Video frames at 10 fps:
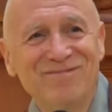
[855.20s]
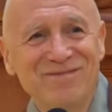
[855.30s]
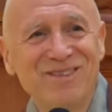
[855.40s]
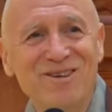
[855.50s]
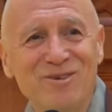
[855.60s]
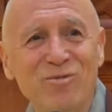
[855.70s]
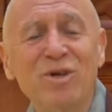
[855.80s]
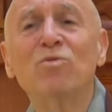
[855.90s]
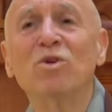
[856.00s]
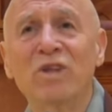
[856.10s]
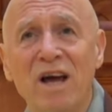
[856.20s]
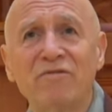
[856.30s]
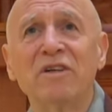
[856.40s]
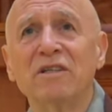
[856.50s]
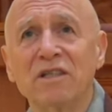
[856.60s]
So we will
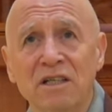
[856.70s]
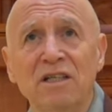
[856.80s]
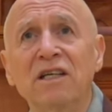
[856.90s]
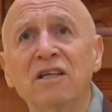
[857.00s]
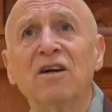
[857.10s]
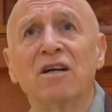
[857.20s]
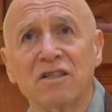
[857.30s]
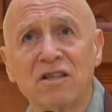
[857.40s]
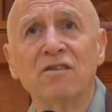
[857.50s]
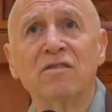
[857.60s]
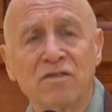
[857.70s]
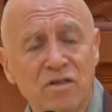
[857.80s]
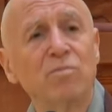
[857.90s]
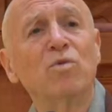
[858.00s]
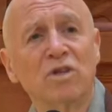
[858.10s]
definitely lead ourselves
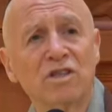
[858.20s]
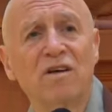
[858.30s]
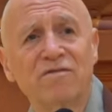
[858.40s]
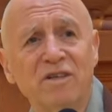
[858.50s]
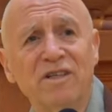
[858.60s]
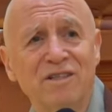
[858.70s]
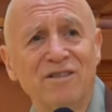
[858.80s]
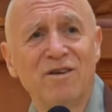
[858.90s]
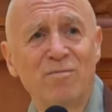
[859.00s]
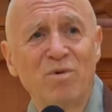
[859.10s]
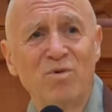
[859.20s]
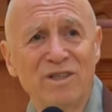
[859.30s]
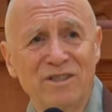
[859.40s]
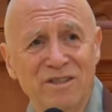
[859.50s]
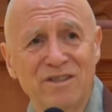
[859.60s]
to more suffering at some
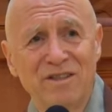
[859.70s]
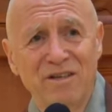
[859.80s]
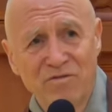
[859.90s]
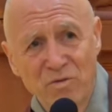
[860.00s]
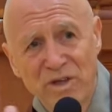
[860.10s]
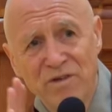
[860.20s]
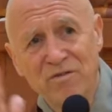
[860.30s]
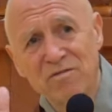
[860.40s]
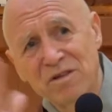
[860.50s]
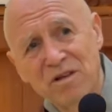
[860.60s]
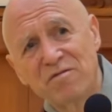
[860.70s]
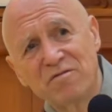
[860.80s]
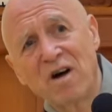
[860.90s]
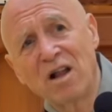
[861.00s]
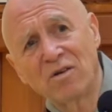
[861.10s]
point if we
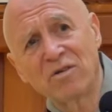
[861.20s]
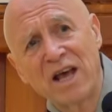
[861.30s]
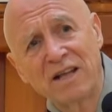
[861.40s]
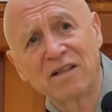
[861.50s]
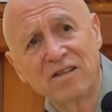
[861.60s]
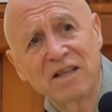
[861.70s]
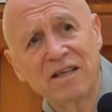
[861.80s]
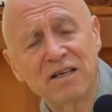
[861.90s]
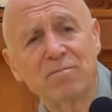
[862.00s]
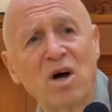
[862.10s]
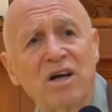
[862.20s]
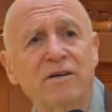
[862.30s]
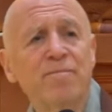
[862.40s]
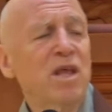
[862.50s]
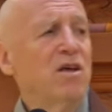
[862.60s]
follow that thinking mind.
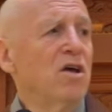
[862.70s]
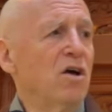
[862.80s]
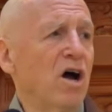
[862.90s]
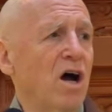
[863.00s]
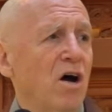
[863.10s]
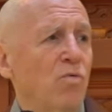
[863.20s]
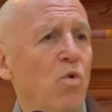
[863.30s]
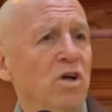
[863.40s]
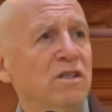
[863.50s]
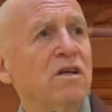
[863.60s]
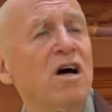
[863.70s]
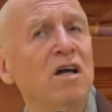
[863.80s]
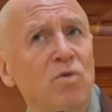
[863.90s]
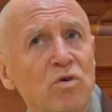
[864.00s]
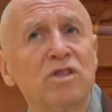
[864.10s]
One
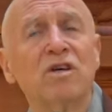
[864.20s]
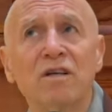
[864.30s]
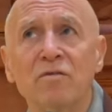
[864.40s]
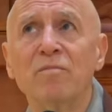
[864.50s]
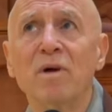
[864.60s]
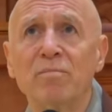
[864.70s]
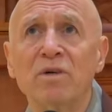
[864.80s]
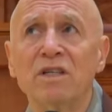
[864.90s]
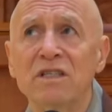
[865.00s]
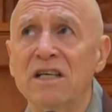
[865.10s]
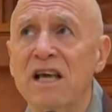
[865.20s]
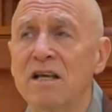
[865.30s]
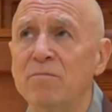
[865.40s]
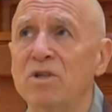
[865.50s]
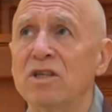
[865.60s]
time also I remember in
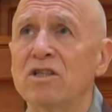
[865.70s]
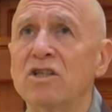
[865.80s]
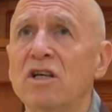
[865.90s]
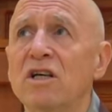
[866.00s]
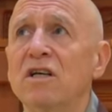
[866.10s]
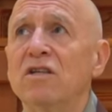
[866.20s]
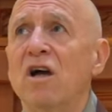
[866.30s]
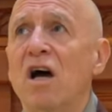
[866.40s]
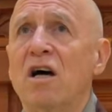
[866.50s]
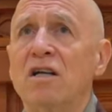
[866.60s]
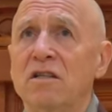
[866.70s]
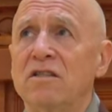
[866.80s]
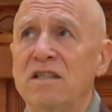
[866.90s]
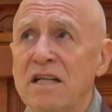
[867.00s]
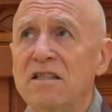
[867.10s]
Cambridge,
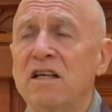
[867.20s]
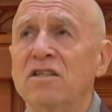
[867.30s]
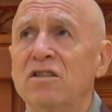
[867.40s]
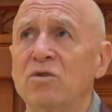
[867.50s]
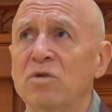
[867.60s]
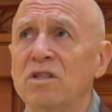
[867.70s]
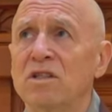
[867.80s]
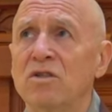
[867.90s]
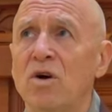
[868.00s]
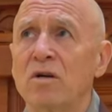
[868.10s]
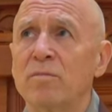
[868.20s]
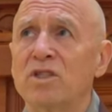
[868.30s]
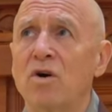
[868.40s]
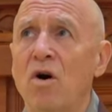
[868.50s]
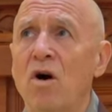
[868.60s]
Zen Center, during a Dharma
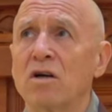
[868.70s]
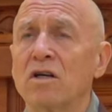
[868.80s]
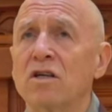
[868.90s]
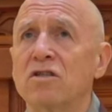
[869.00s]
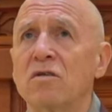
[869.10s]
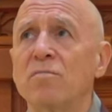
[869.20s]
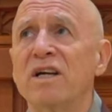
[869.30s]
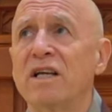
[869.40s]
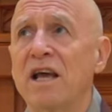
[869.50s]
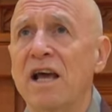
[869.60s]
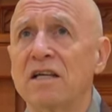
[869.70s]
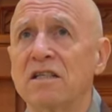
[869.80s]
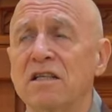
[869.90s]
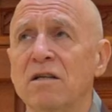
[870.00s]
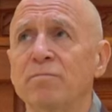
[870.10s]
talk, somebody
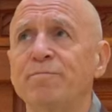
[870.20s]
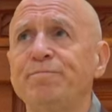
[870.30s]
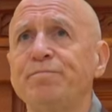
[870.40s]
asked him,